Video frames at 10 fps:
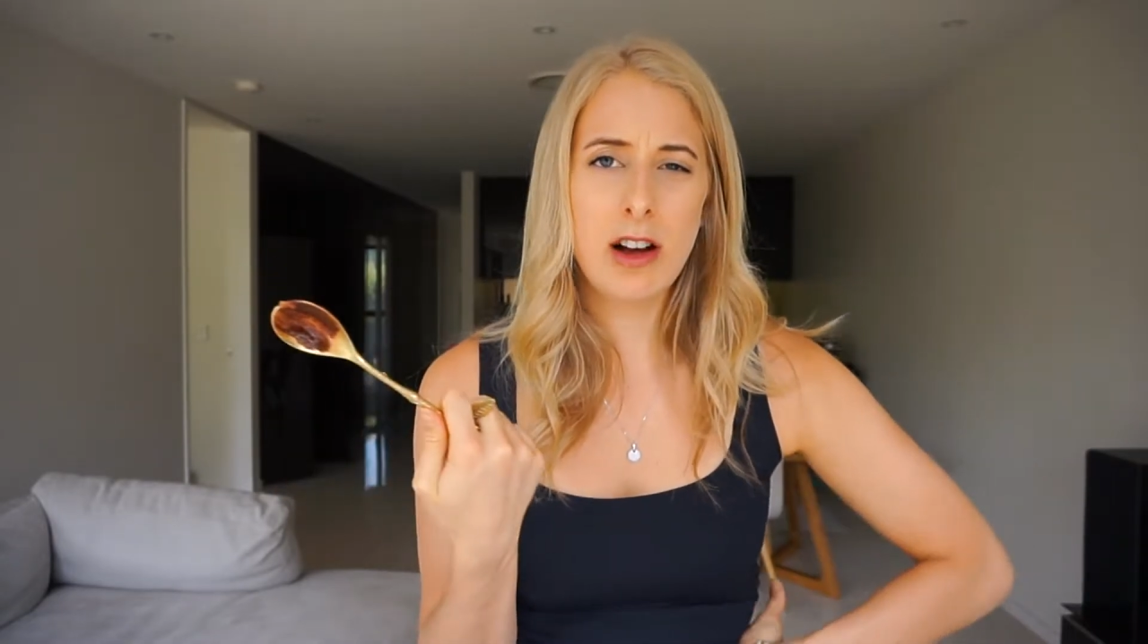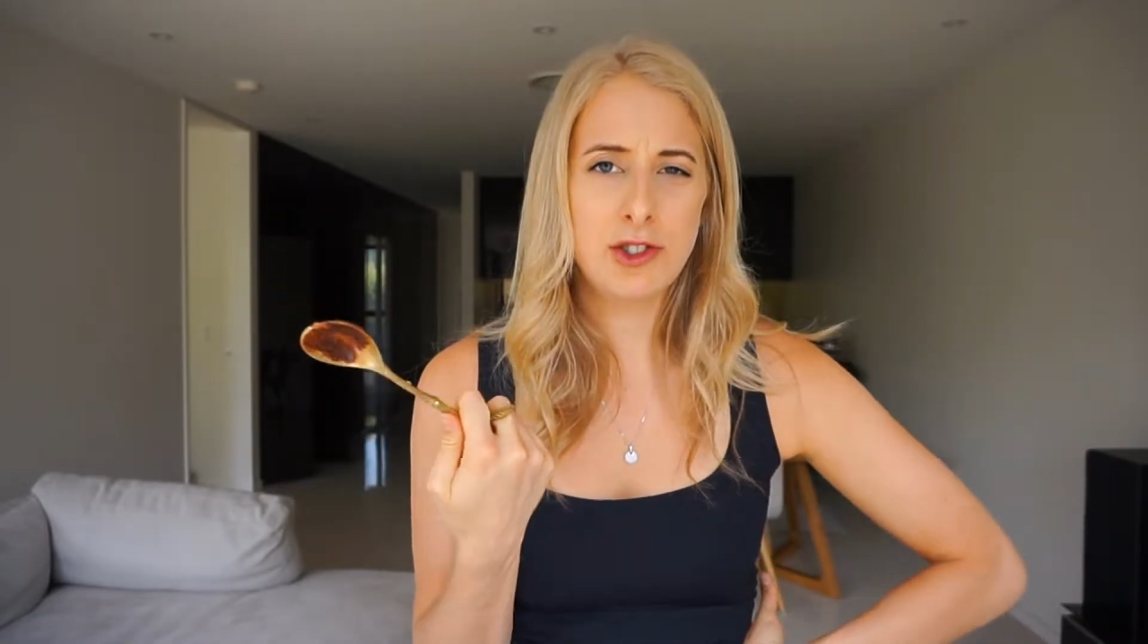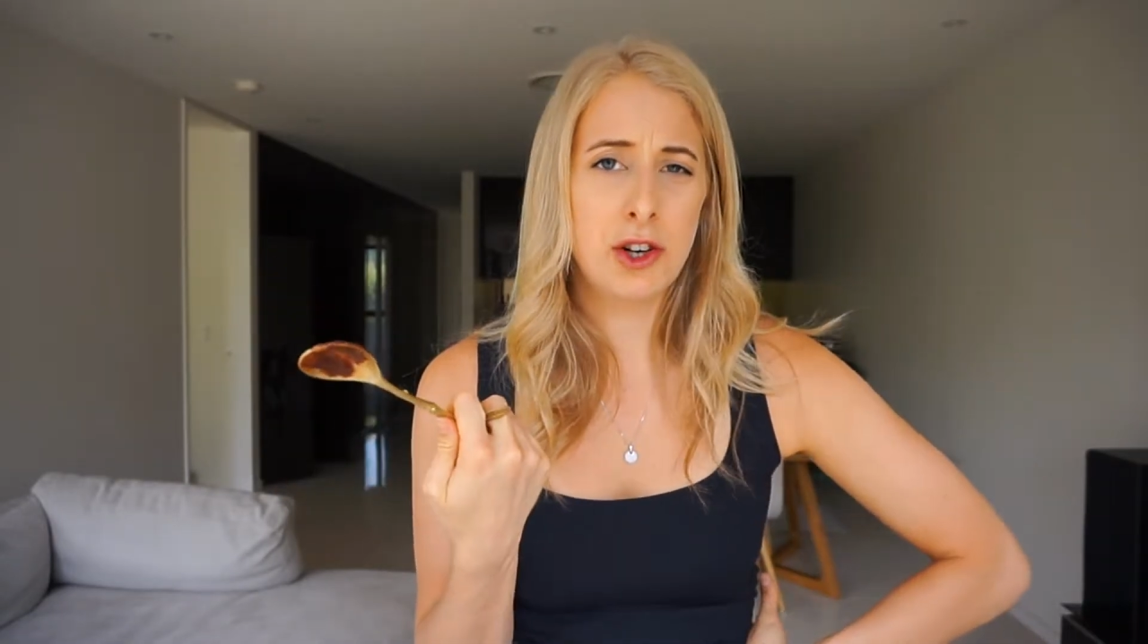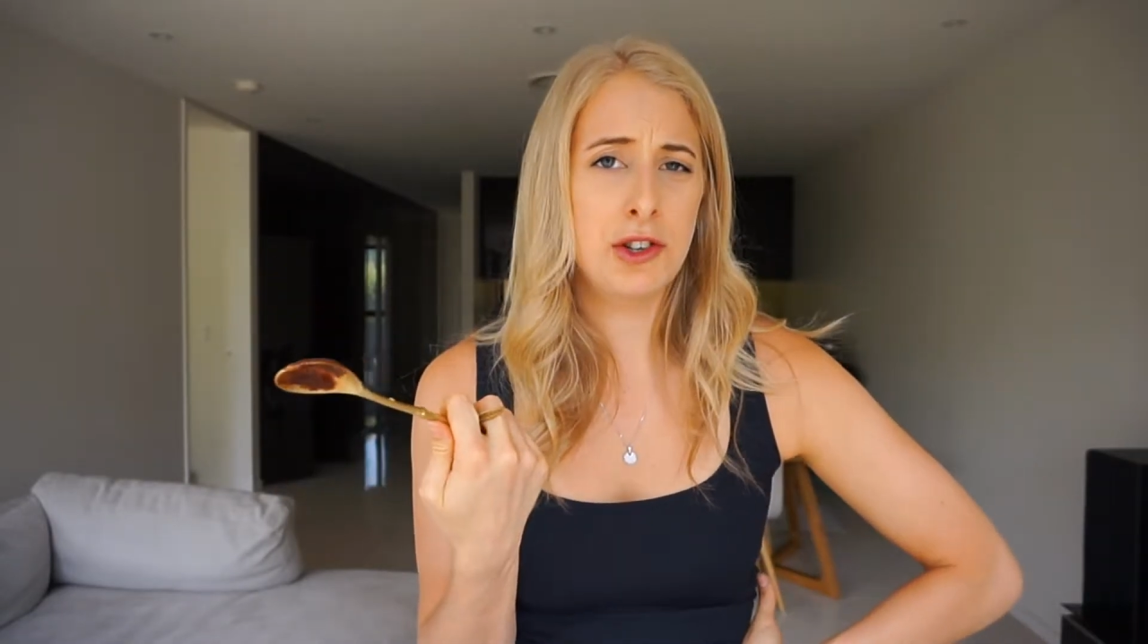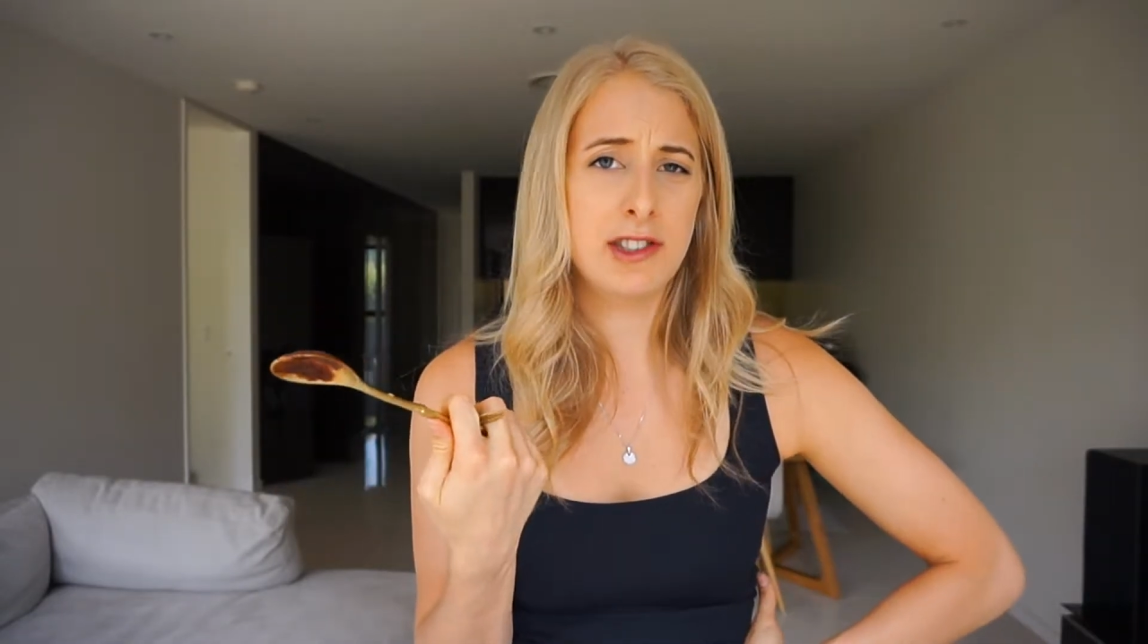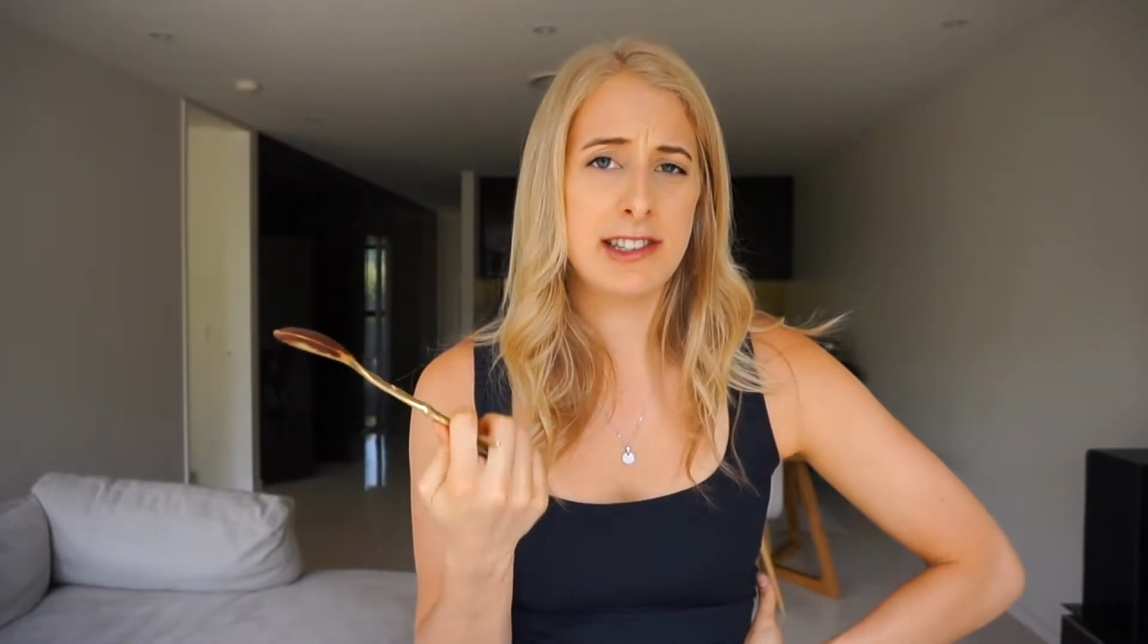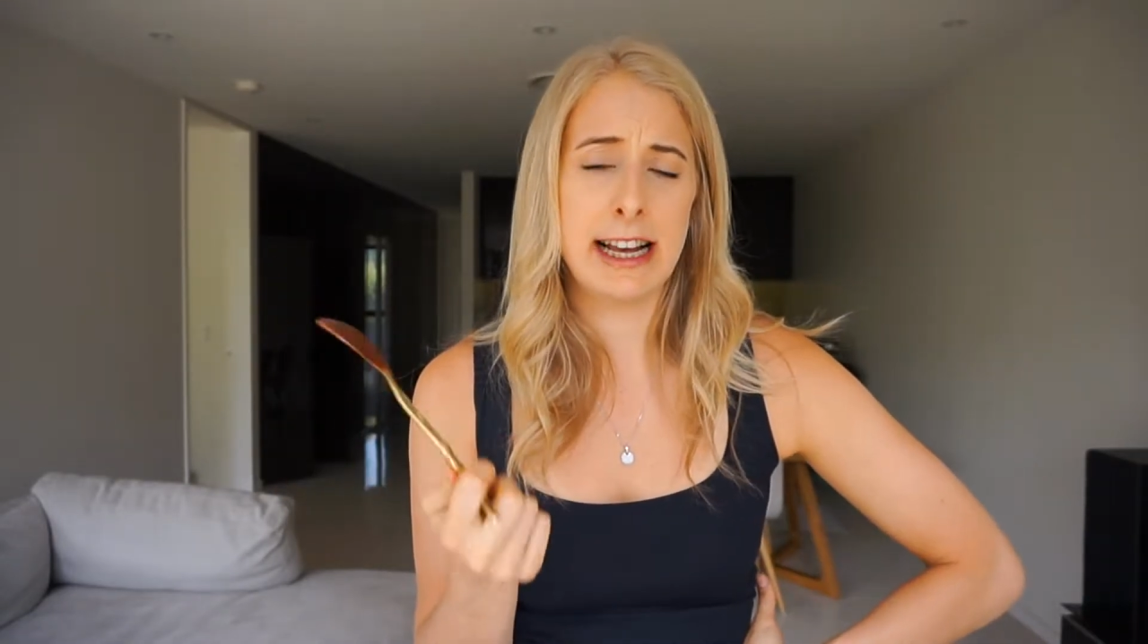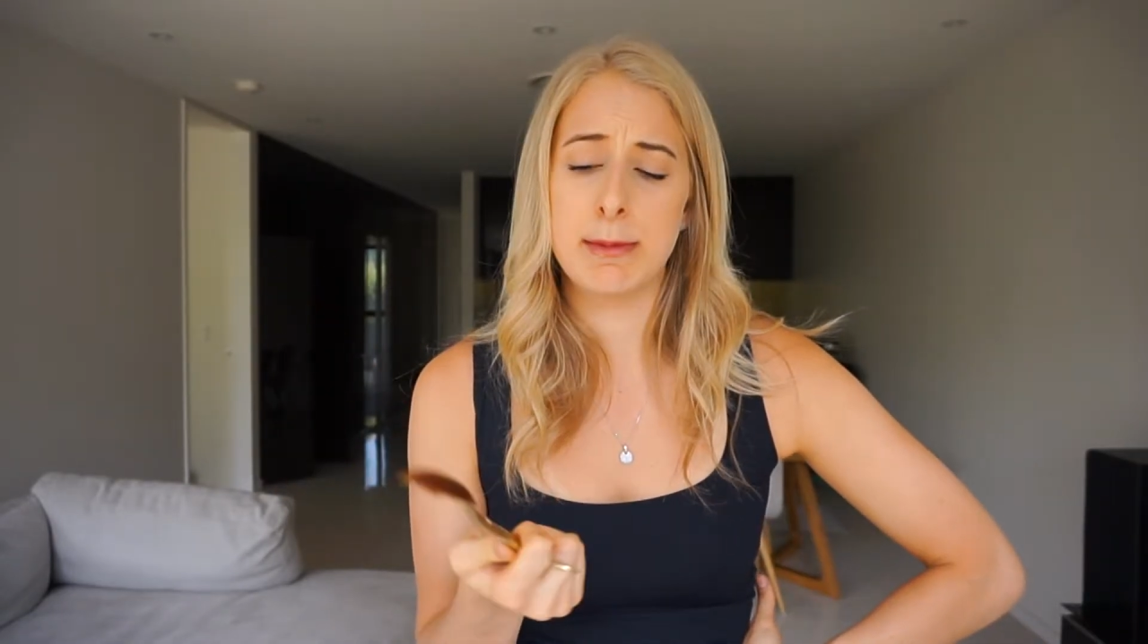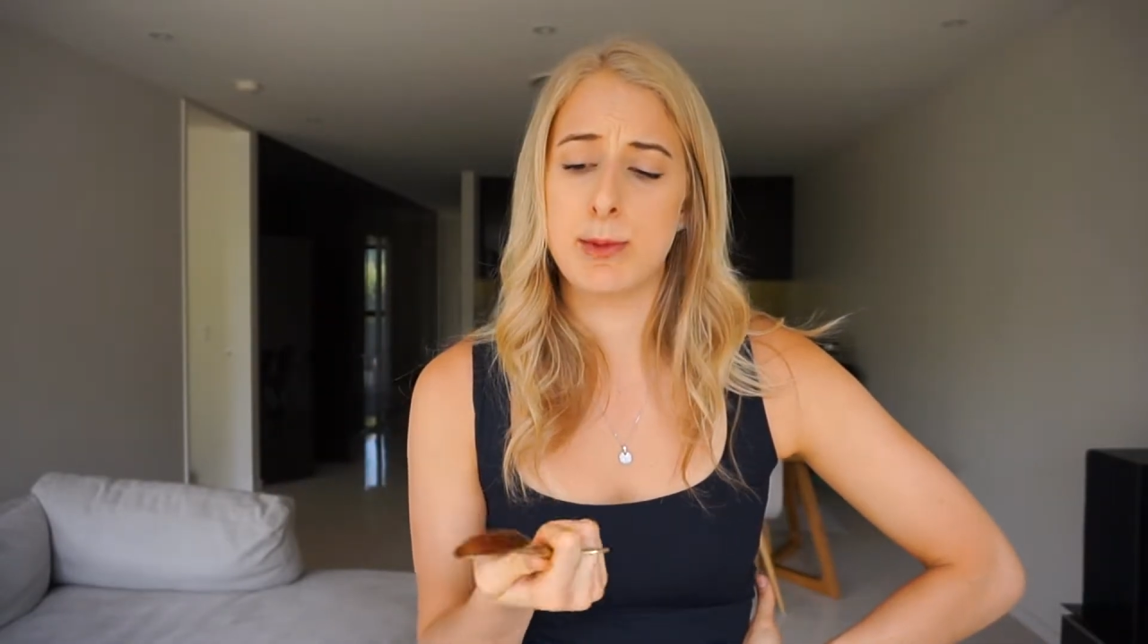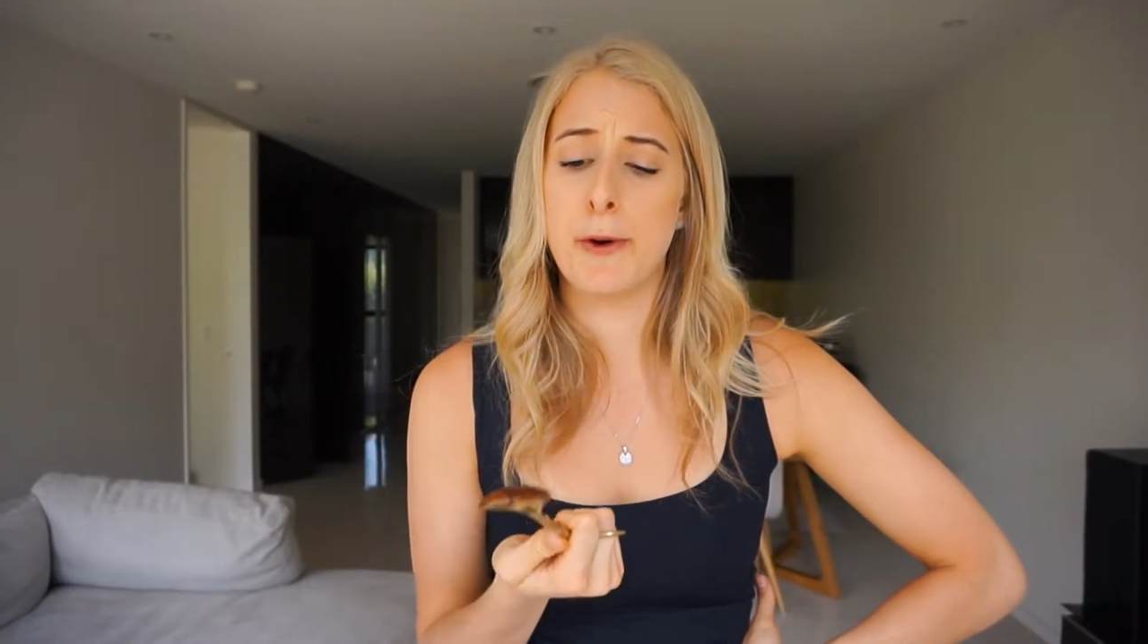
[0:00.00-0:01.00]
don't use the
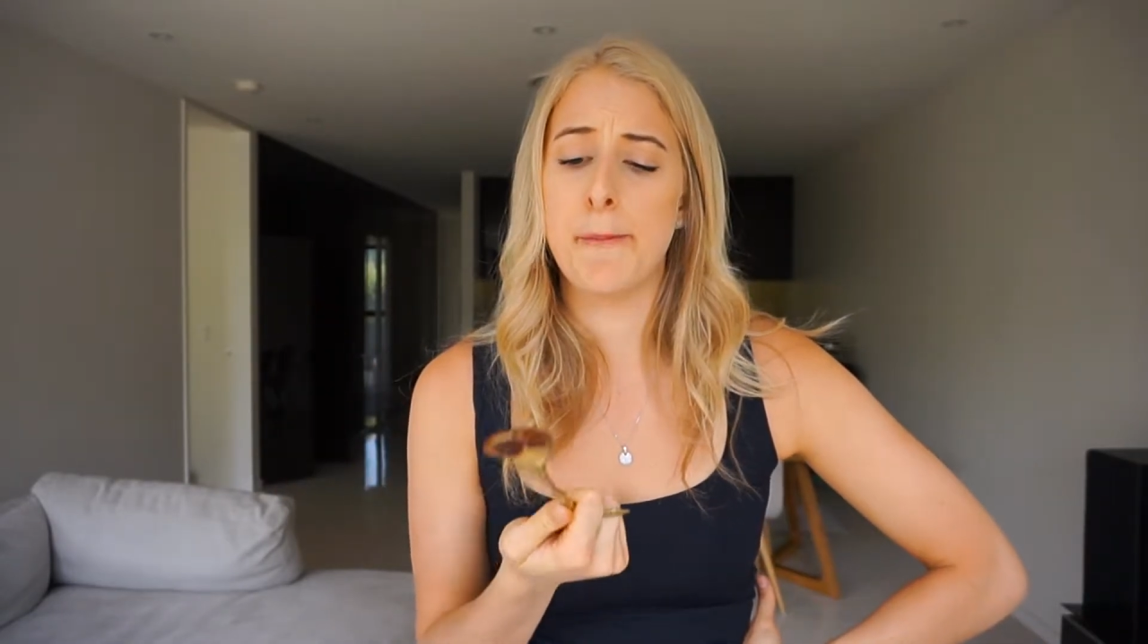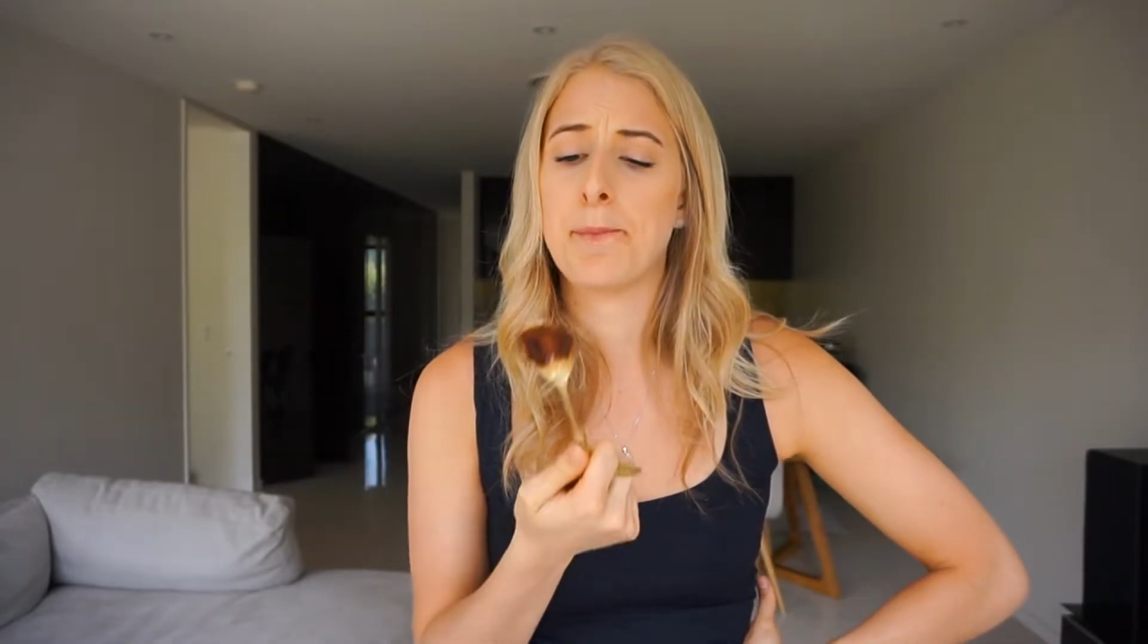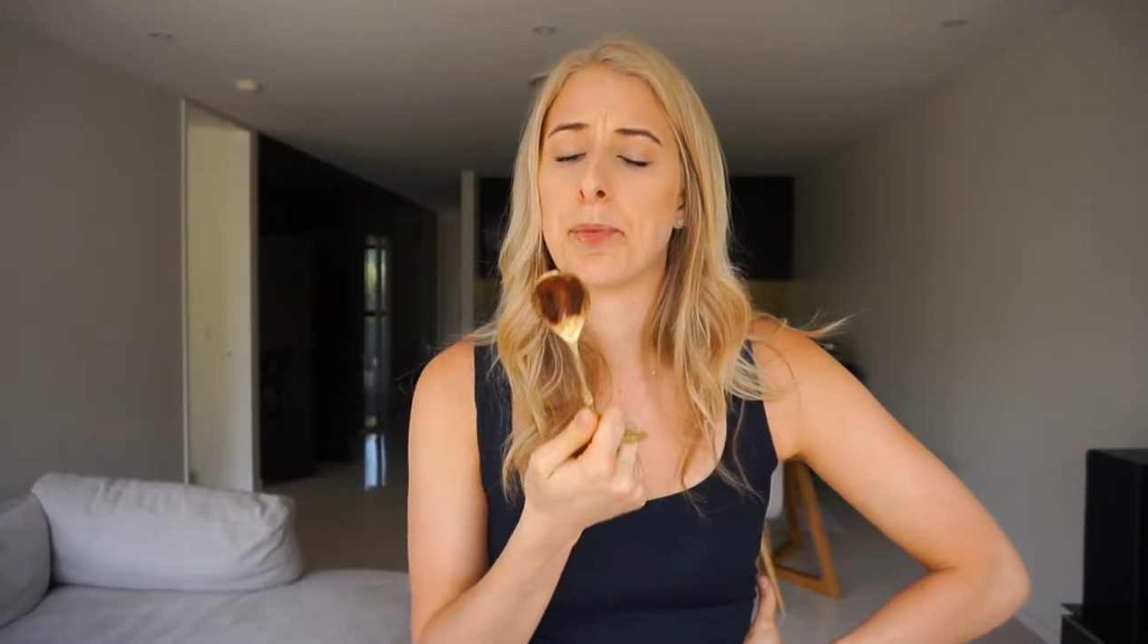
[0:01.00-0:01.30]
same spoon